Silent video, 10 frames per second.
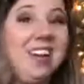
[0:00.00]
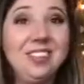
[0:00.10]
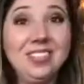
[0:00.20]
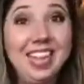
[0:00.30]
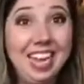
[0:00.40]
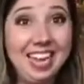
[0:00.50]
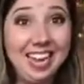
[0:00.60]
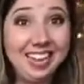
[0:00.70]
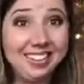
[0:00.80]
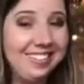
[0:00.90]
of
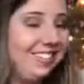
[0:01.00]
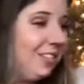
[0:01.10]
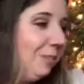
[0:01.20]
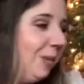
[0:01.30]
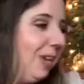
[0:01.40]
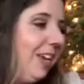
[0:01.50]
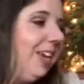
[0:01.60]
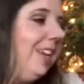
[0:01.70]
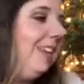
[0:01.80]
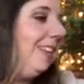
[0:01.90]
leggings to put
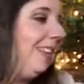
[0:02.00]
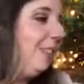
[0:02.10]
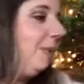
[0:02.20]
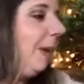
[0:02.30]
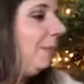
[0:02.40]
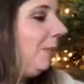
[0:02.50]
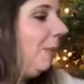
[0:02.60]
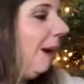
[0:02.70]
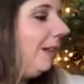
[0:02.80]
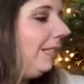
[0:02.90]
in these pamper
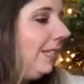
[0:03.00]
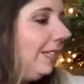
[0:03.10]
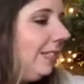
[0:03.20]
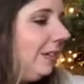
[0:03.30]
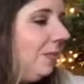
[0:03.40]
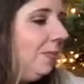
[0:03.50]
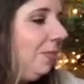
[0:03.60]
boxes.